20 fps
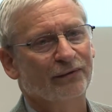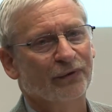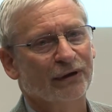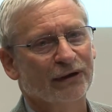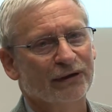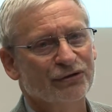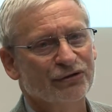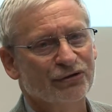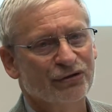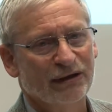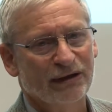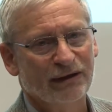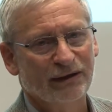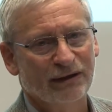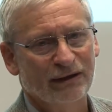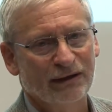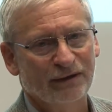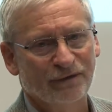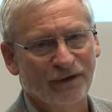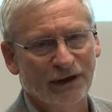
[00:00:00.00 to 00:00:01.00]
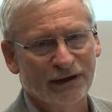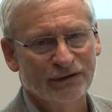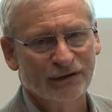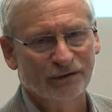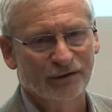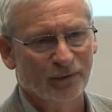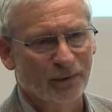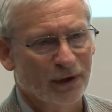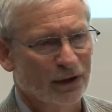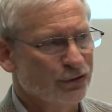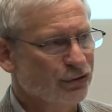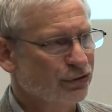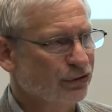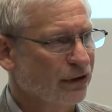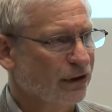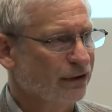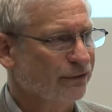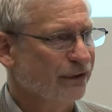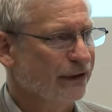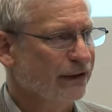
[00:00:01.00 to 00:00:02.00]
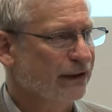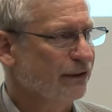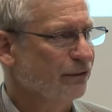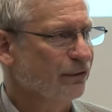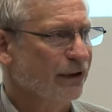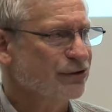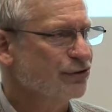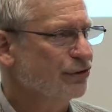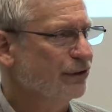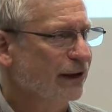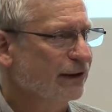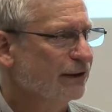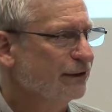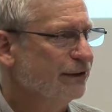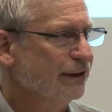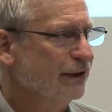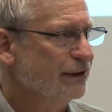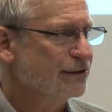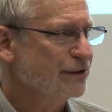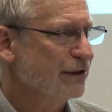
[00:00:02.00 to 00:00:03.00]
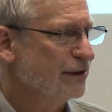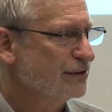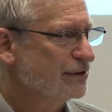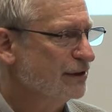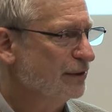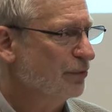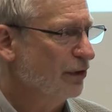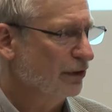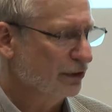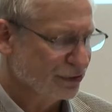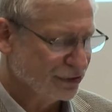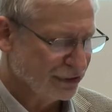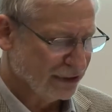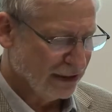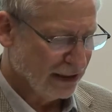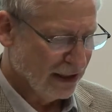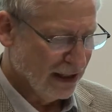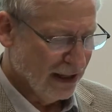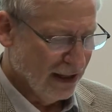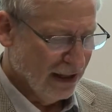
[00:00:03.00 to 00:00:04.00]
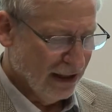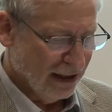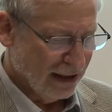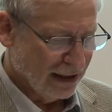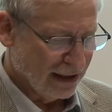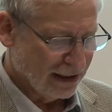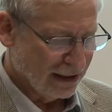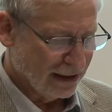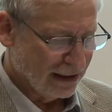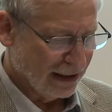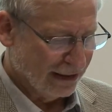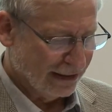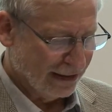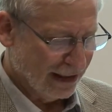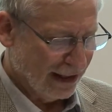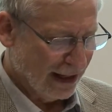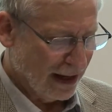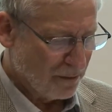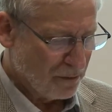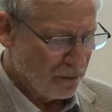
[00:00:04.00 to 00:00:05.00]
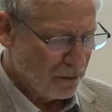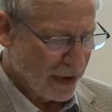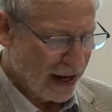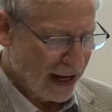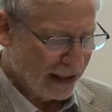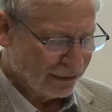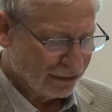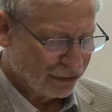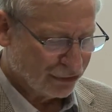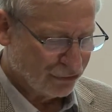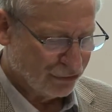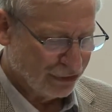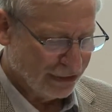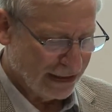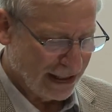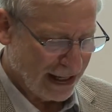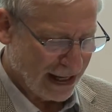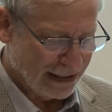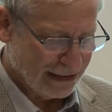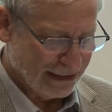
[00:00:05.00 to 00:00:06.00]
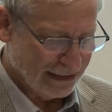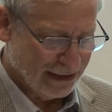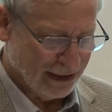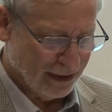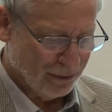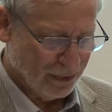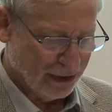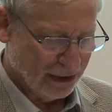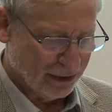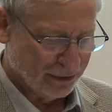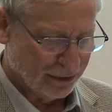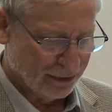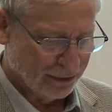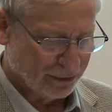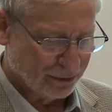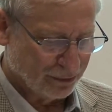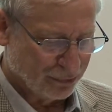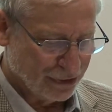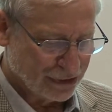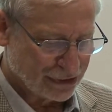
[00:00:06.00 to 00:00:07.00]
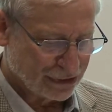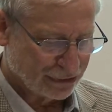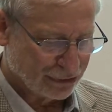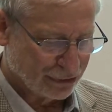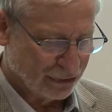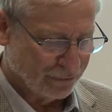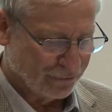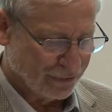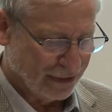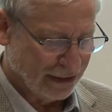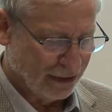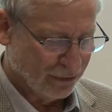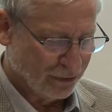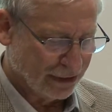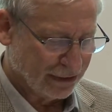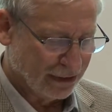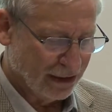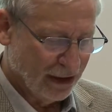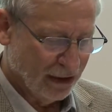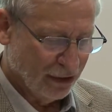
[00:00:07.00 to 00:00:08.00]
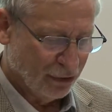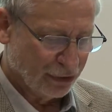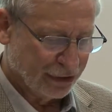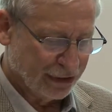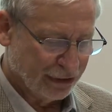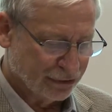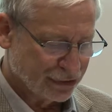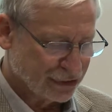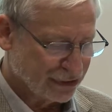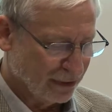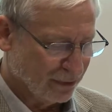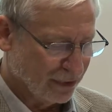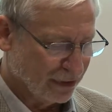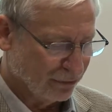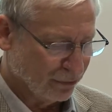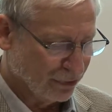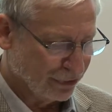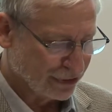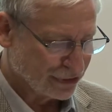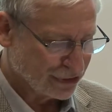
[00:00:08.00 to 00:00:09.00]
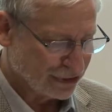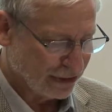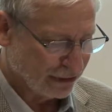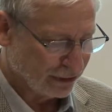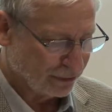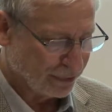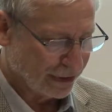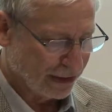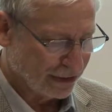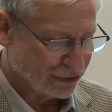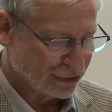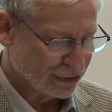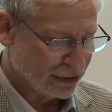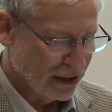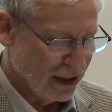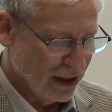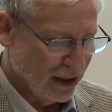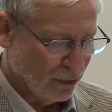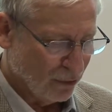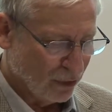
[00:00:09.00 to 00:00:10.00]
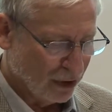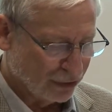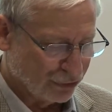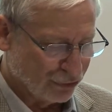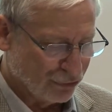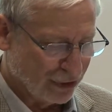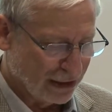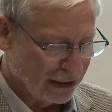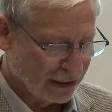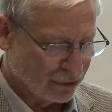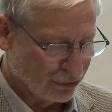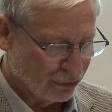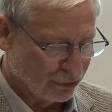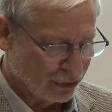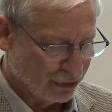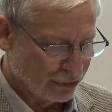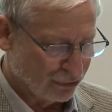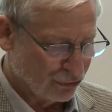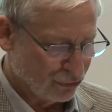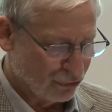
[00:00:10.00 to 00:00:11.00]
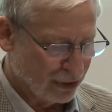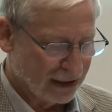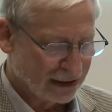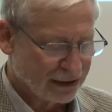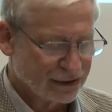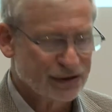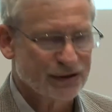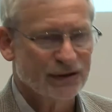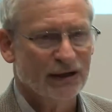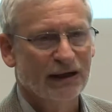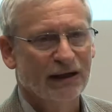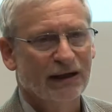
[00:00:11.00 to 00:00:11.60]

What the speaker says: can see the effects of emotion over any rationality in sentencing policy. A mandatory 8-year minimum prison term for anyone who kills someone with a single punch while drunk or on drugs.